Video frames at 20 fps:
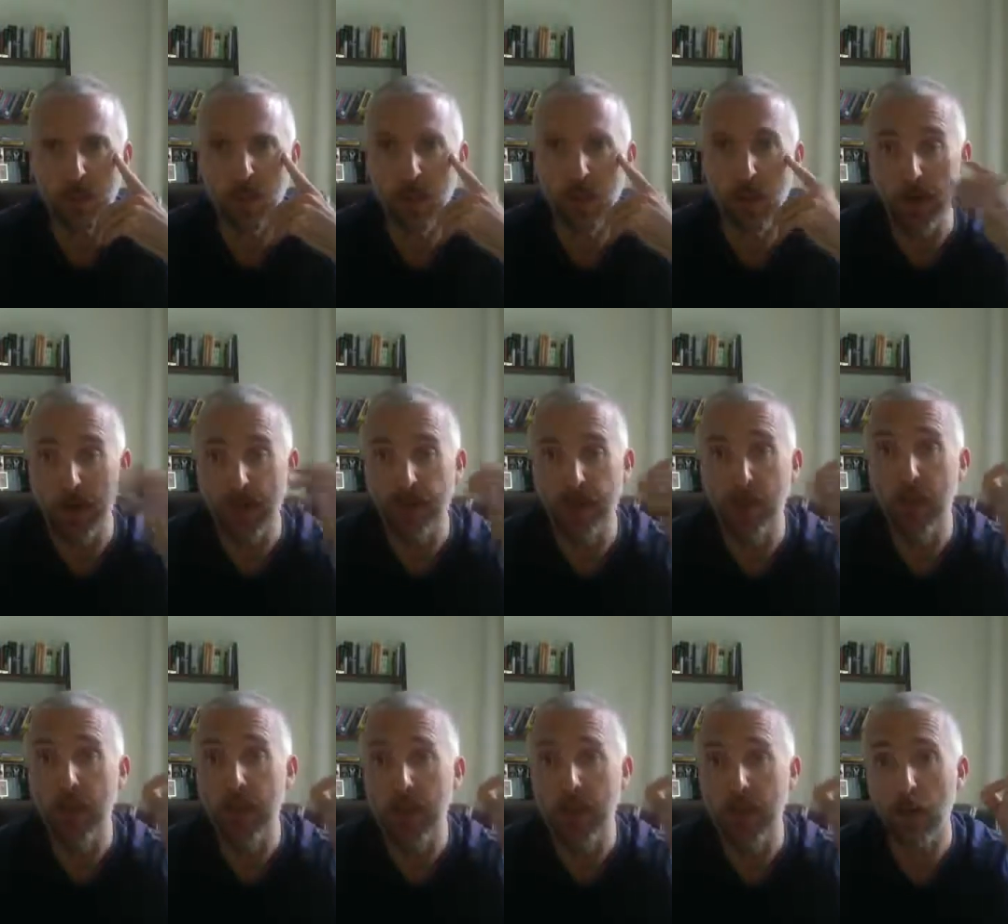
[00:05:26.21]
But if you
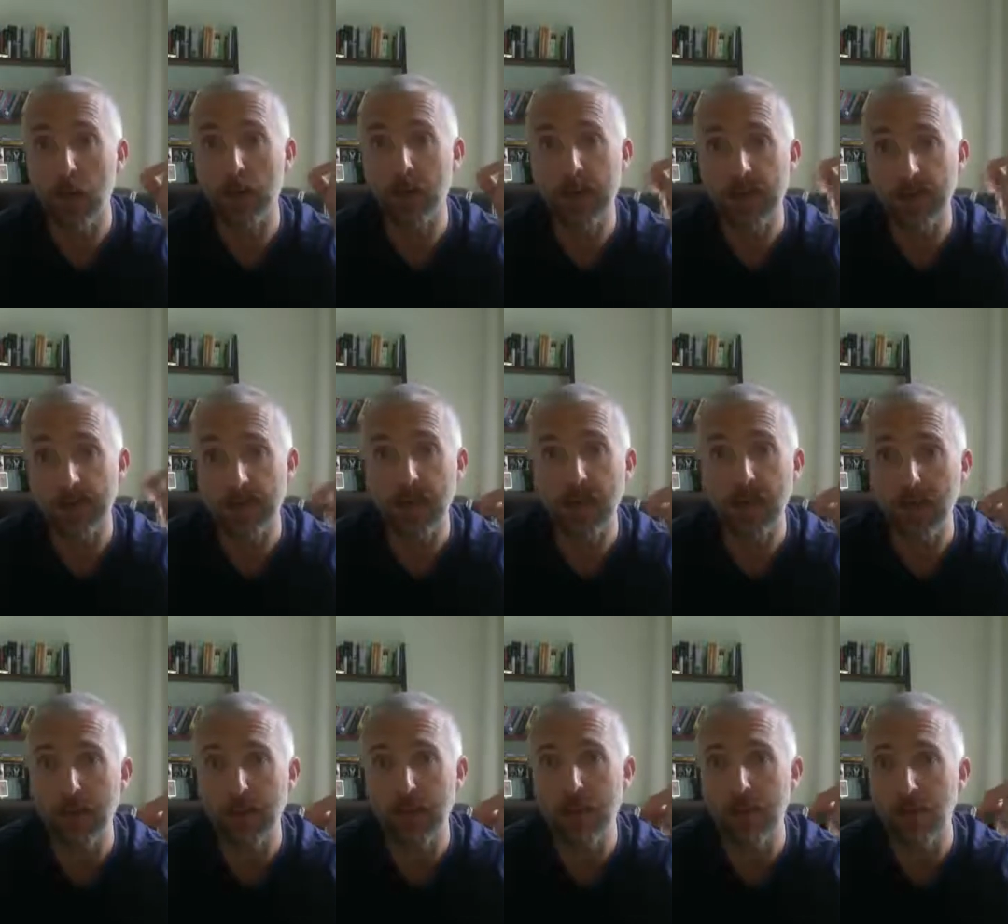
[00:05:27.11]
can get on that
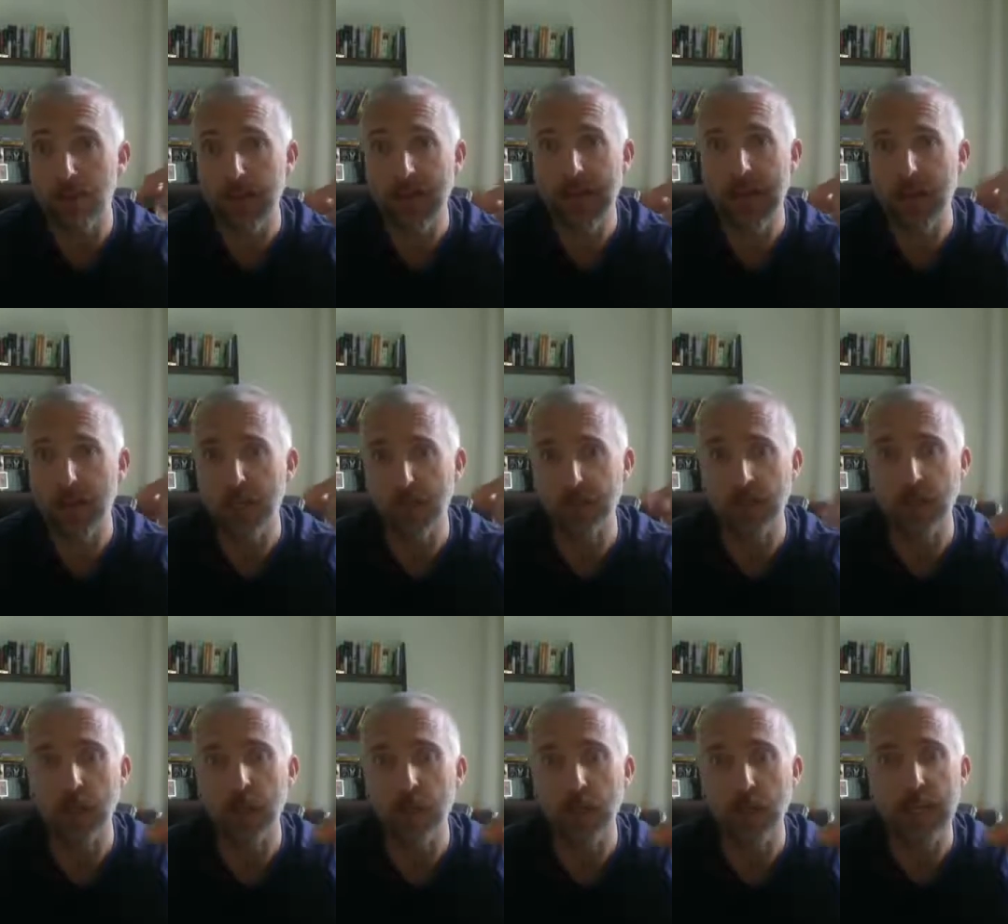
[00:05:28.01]
same page of
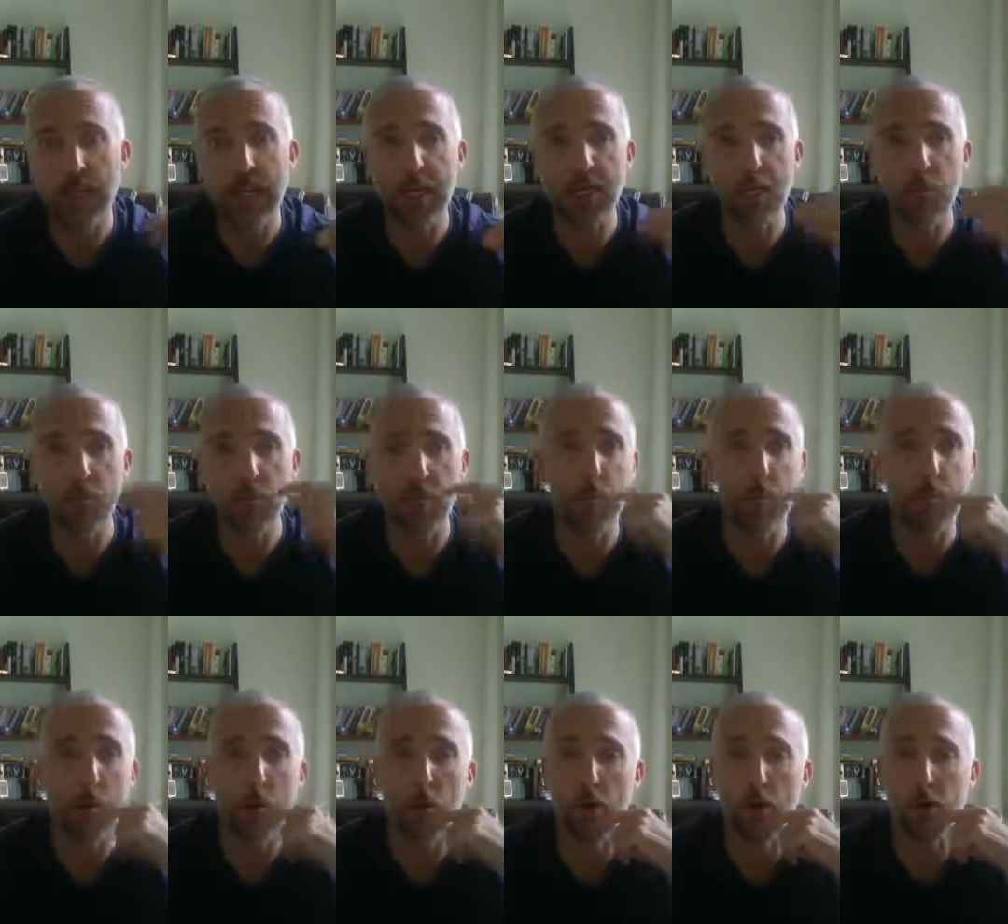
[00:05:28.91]
communication with your
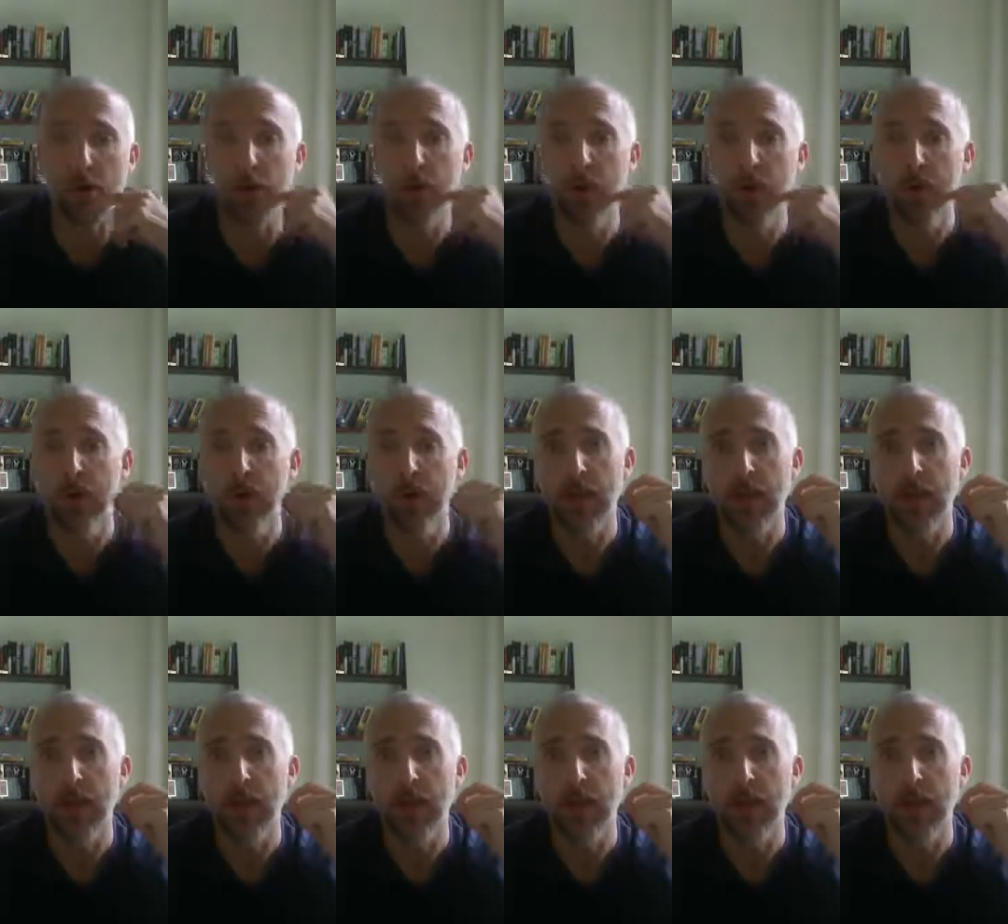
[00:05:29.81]
partner